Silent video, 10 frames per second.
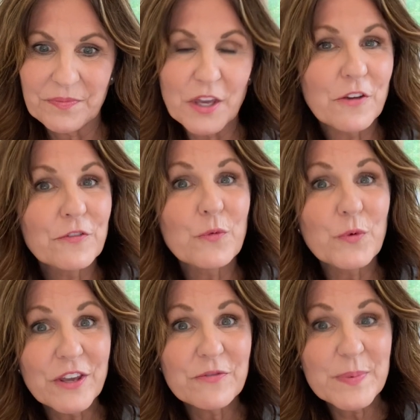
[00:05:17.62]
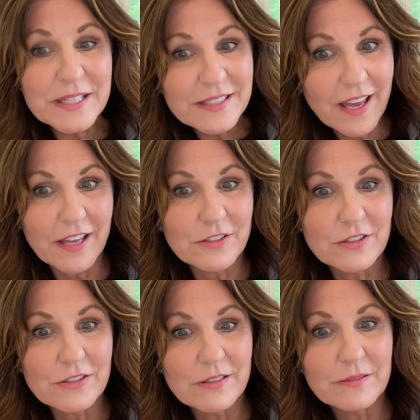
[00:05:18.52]
If we've been
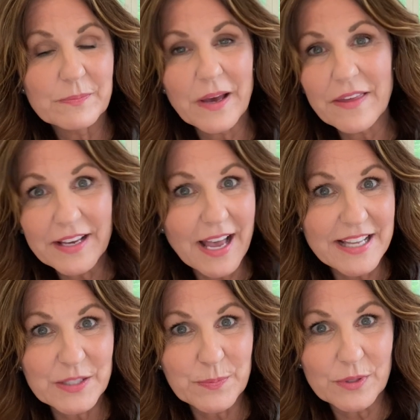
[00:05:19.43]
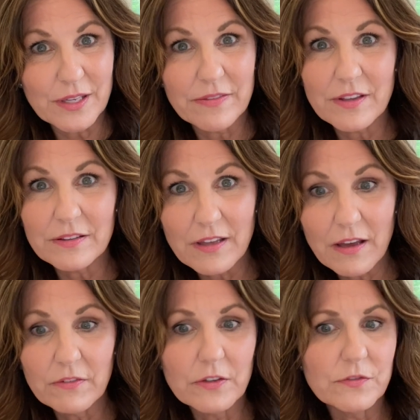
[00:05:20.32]
touched by the gospel and the
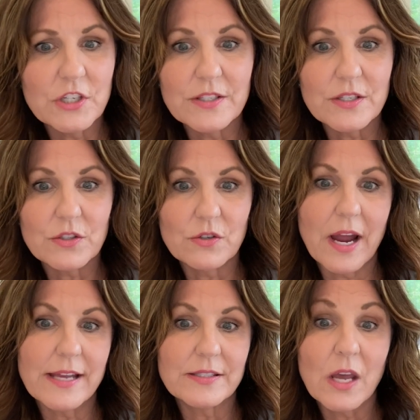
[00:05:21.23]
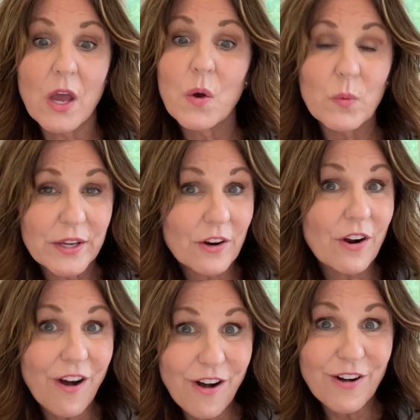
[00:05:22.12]
love of Jesus Christ, we are
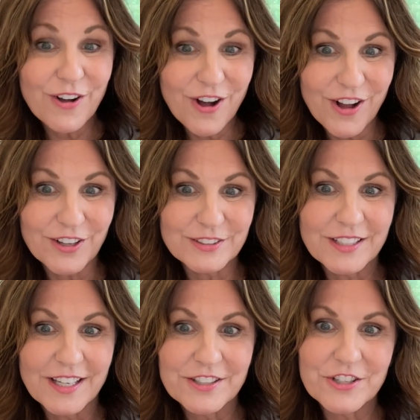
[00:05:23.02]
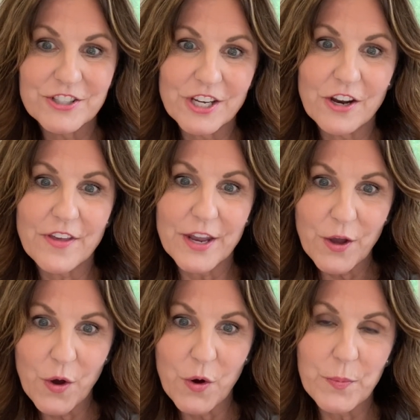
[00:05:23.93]
all called to share that
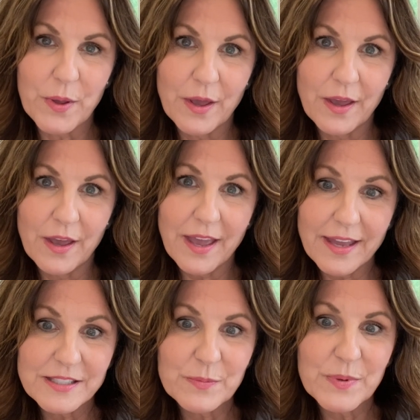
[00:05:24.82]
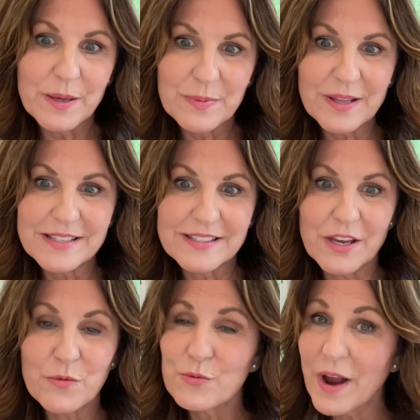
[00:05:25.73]
hope and to be a
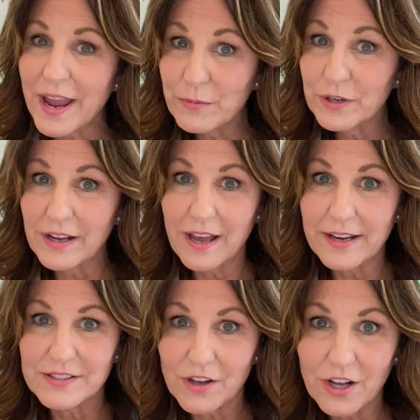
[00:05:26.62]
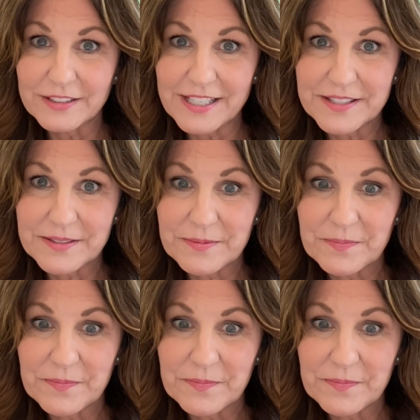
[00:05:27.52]
blessing right where God has called us.